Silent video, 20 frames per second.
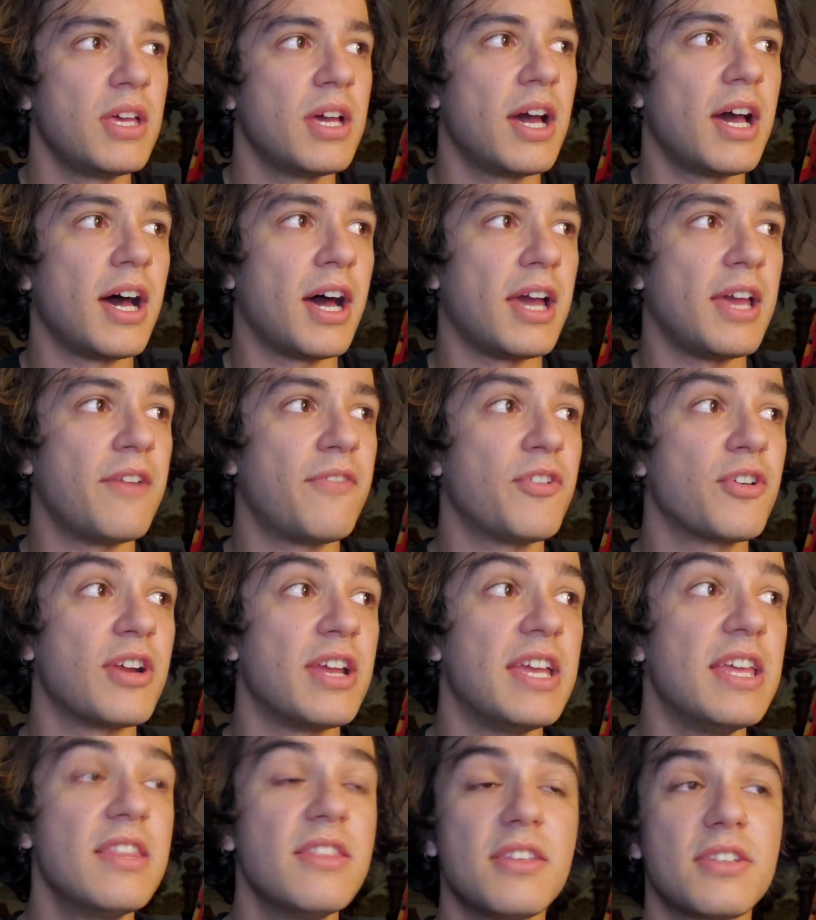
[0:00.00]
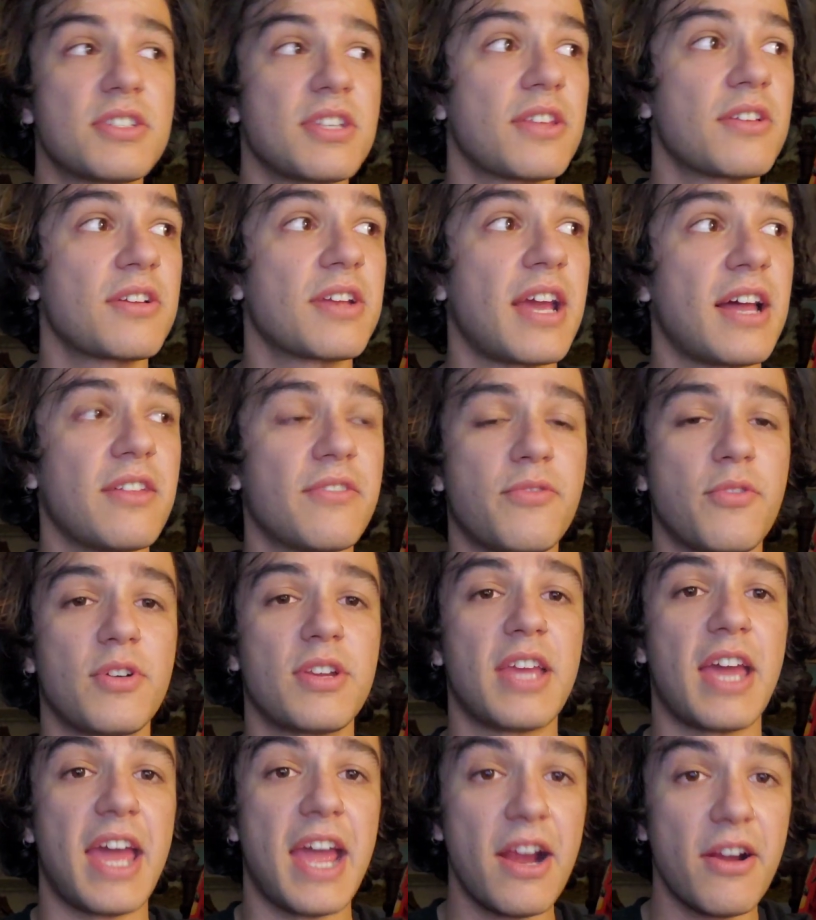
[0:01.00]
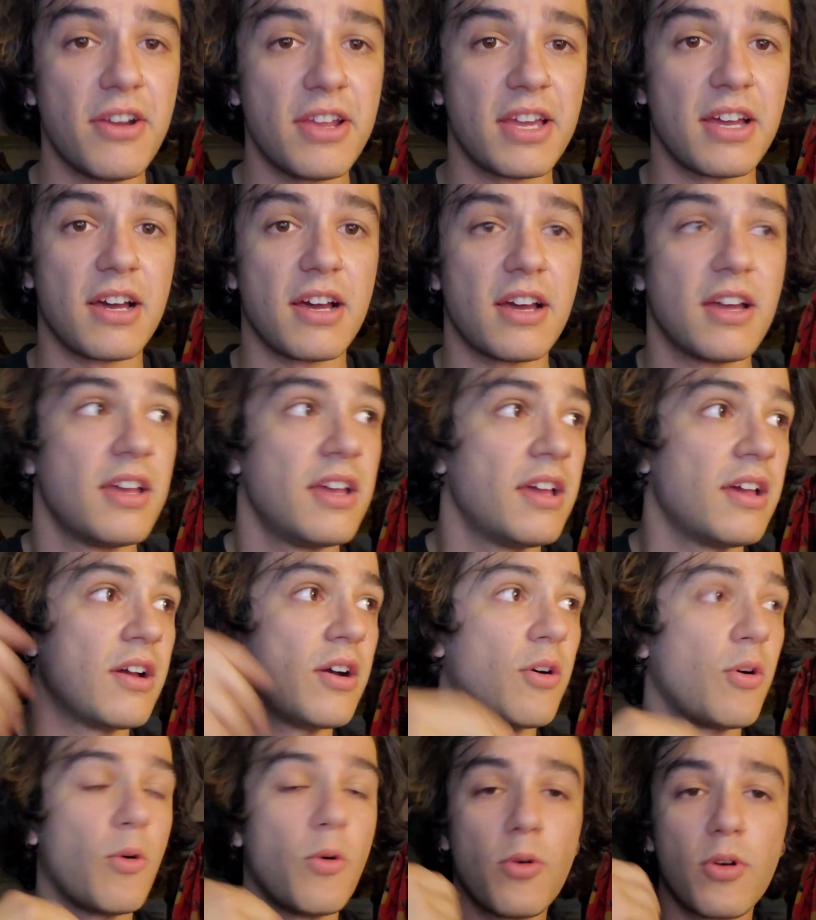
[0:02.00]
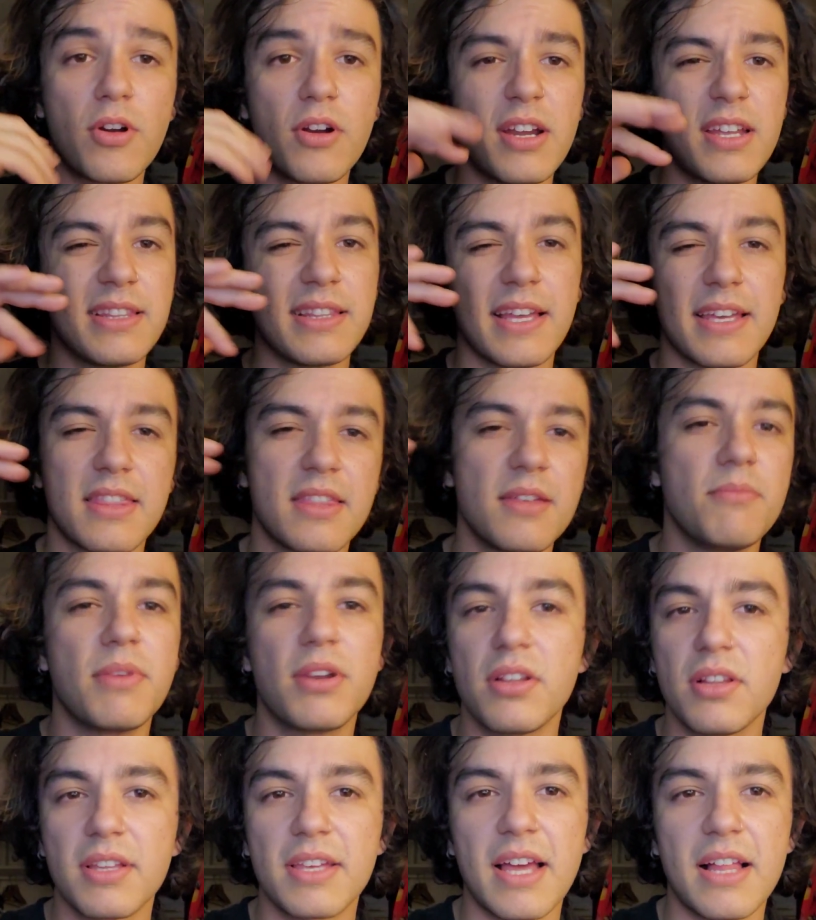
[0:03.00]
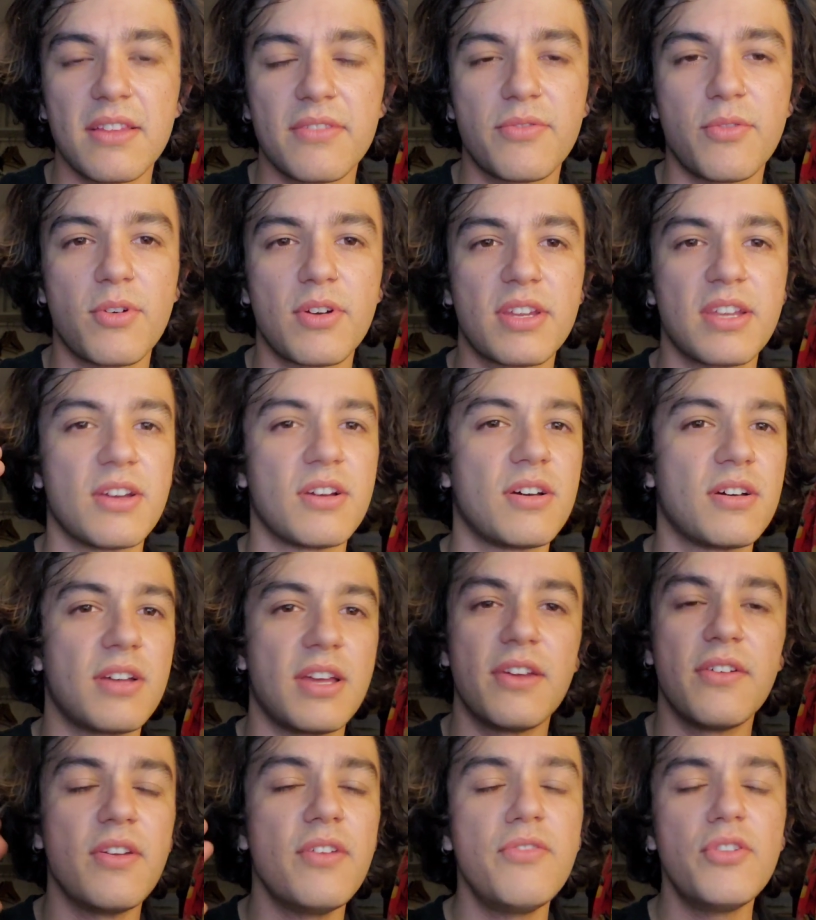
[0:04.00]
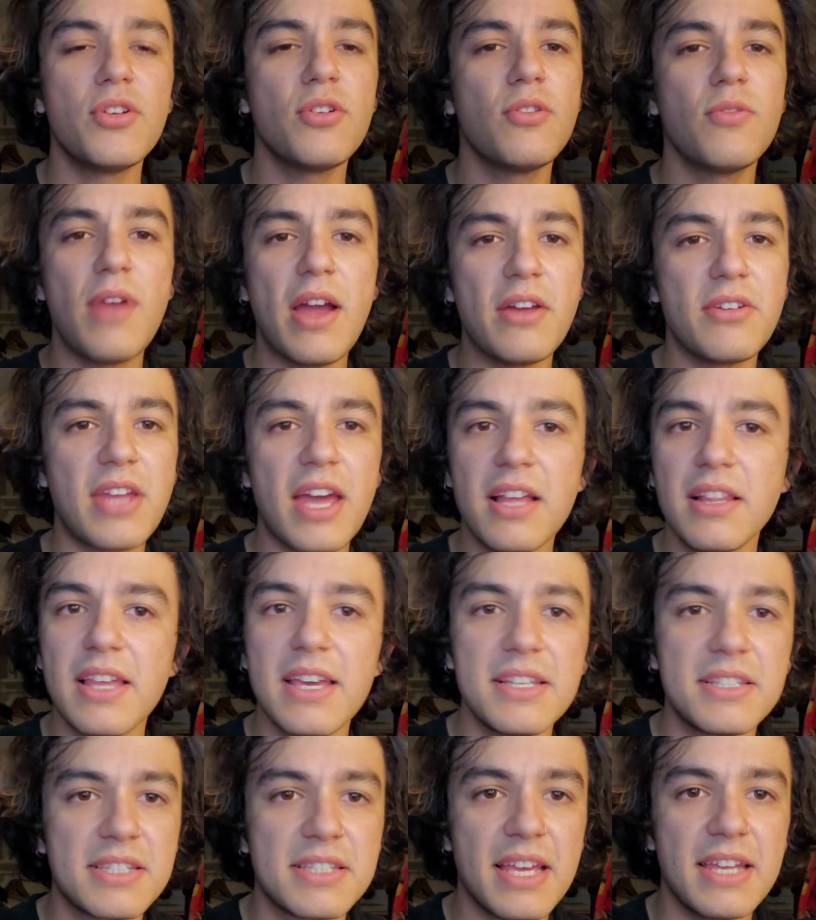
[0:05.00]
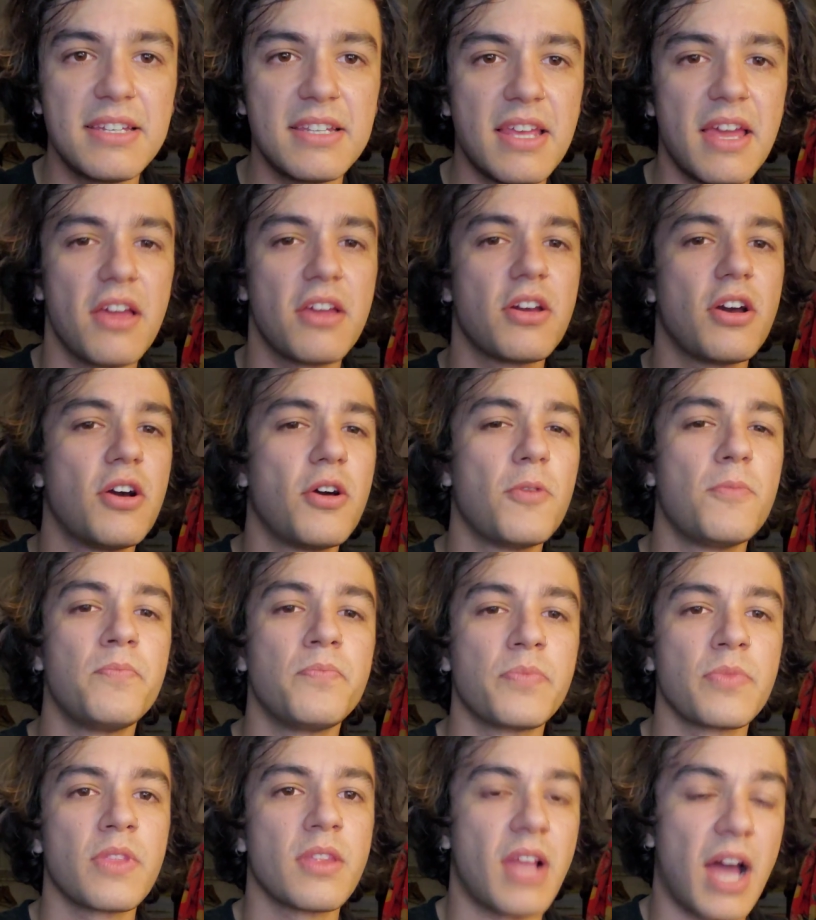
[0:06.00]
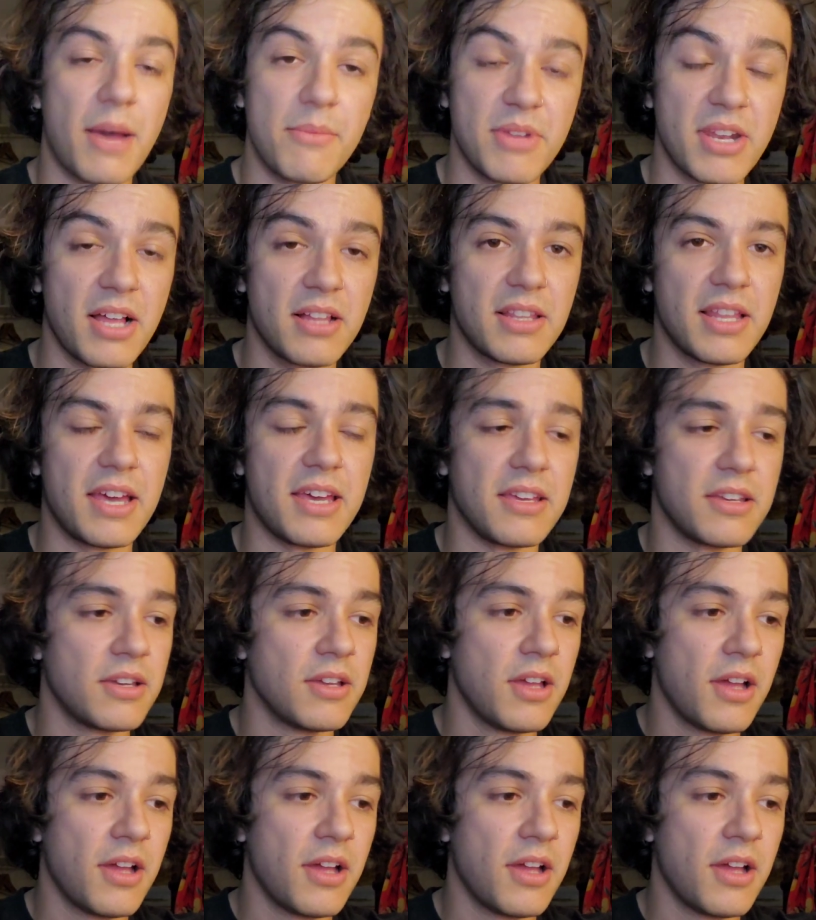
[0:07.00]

If you're in the Southern California area, or in like the middle of California, if you're around LA, San Diego, I'm in LA,